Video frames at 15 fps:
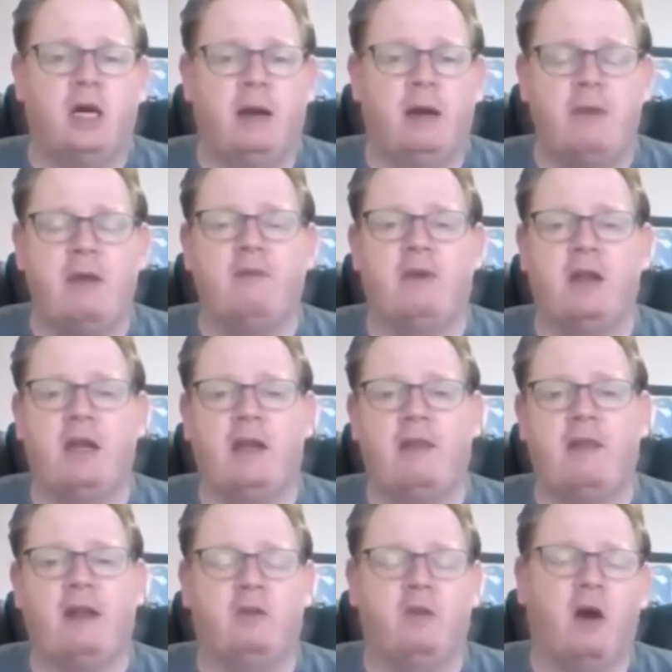I'm never going to get
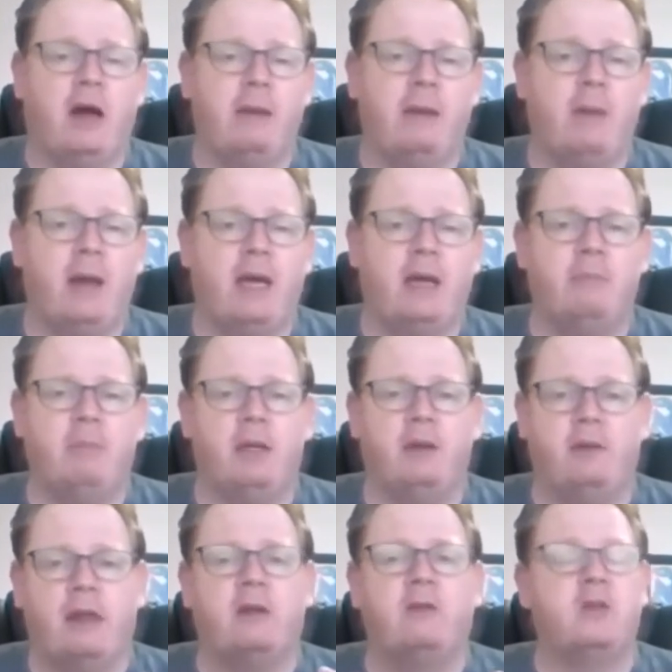that time back.
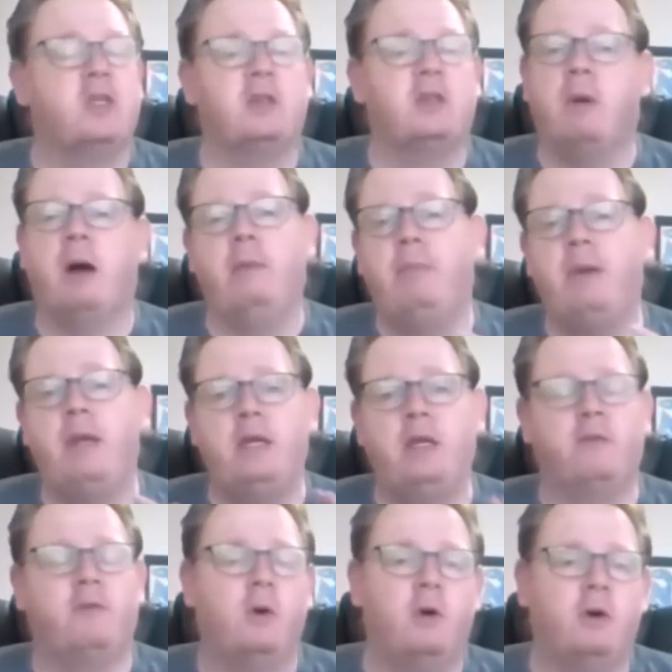But that's just my opinion,
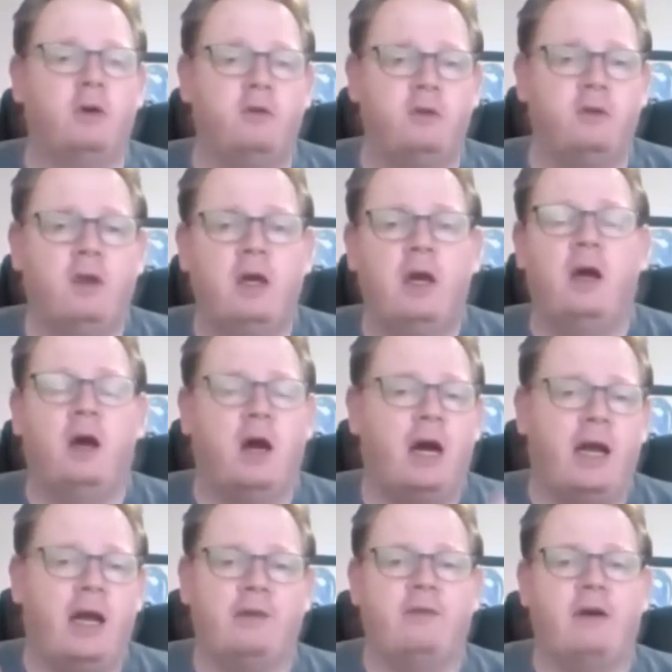of course.
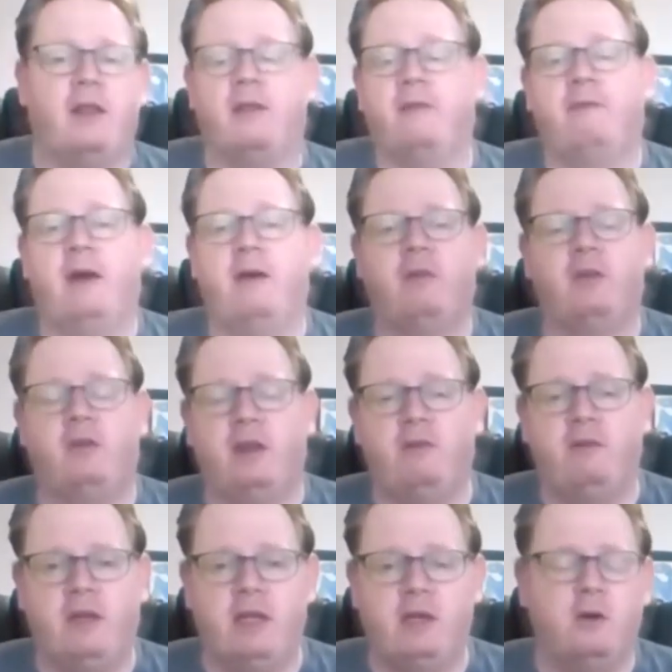I have other favorite
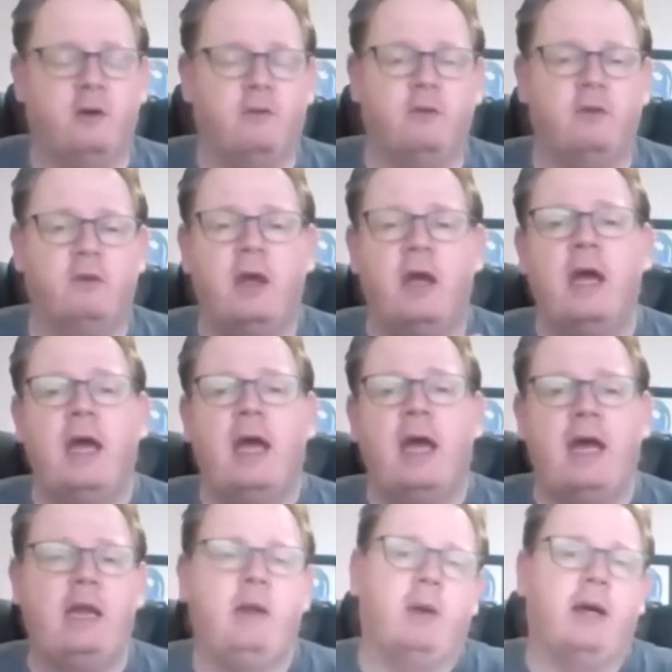Stephen King novels.
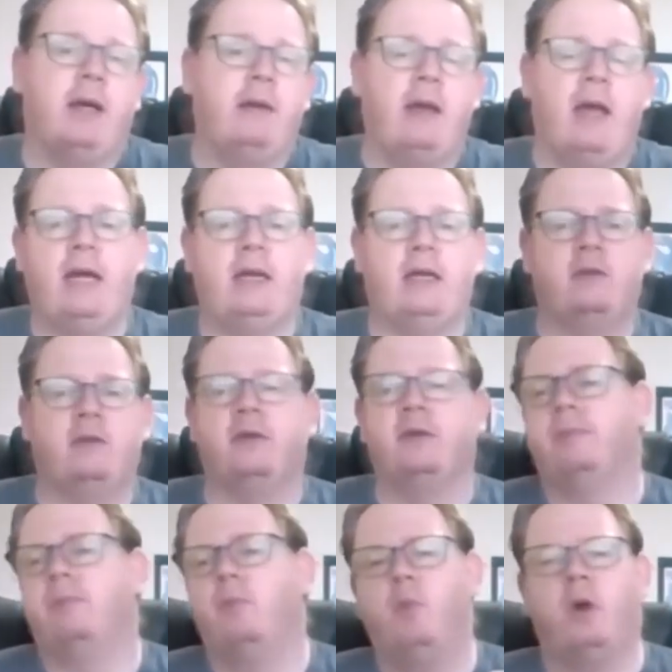Anyway, Headhunter.
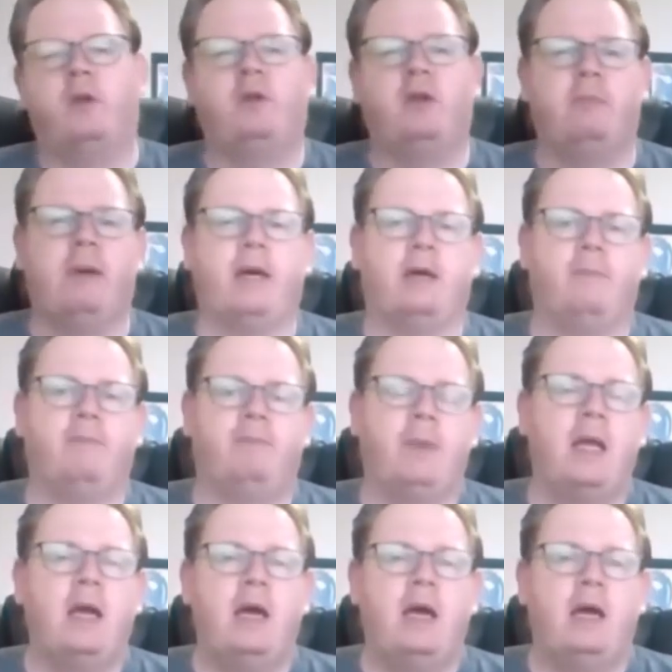What's it about?
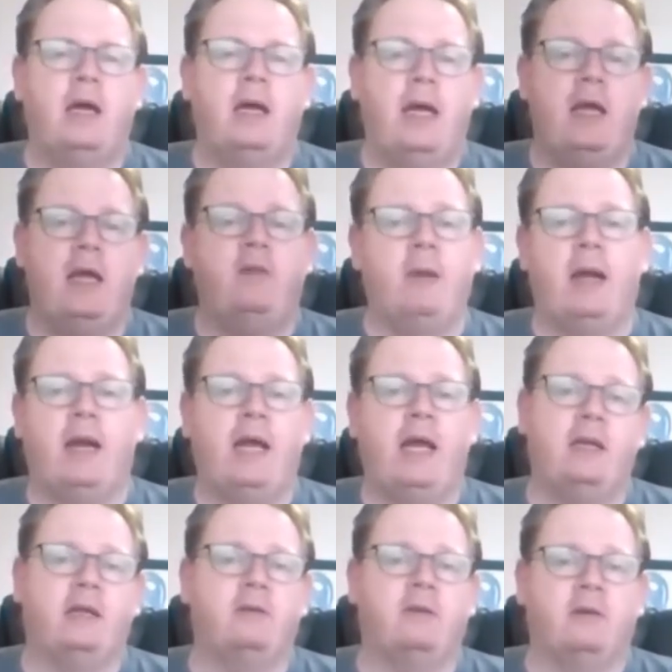It's about a
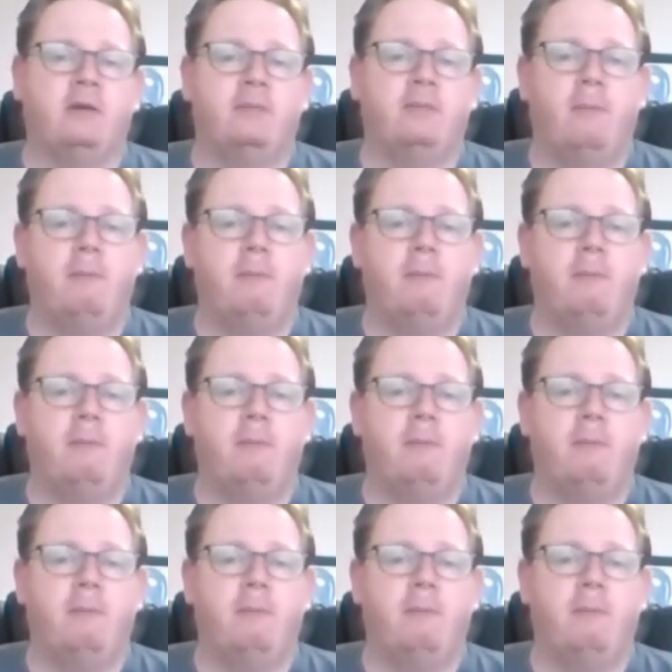headhunter.